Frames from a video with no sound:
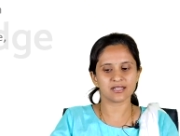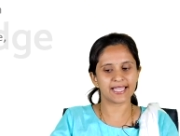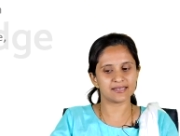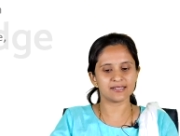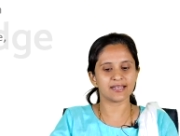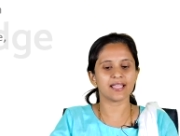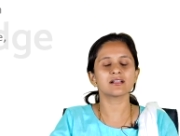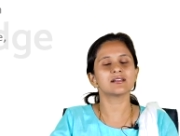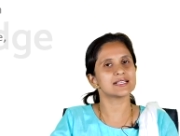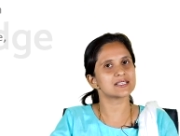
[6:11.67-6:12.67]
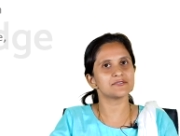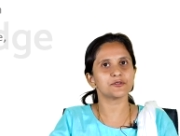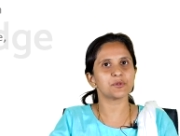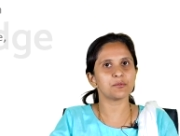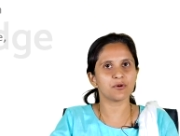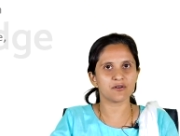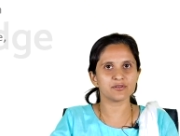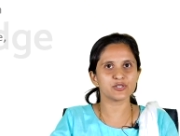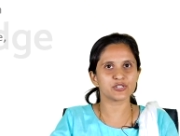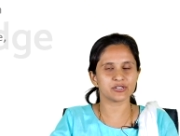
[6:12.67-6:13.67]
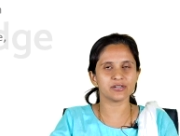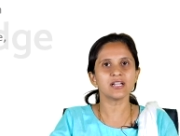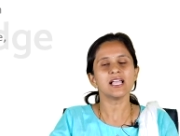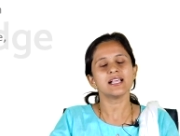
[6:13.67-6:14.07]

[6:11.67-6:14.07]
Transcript: head and neck as given by Mervyn Shear